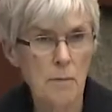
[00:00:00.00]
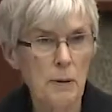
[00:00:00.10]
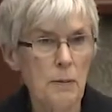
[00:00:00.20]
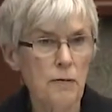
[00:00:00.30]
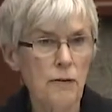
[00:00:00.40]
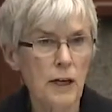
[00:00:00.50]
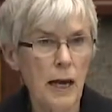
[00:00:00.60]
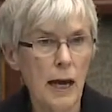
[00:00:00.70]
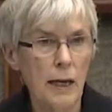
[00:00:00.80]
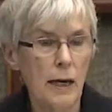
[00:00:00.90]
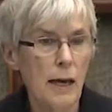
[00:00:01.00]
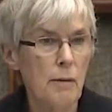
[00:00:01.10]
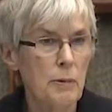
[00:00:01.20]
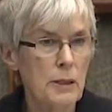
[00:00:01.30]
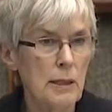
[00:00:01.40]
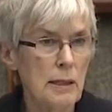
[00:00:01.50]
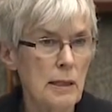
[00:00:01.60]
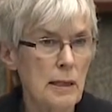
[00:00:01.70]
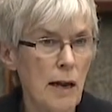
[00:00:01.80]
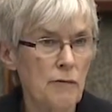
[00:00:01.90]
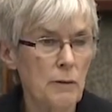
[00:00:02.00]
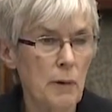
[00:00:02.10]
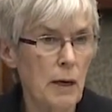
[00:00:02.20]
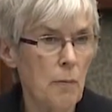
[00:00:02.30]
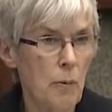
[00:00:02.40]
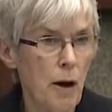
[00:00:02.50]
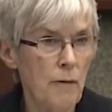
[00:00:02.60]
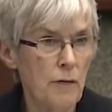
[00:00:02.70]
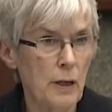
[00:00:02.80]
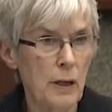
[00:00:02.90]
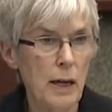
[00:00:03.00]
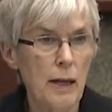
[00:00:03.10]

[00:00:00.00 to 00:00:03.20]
People forget businesses have to make a profit.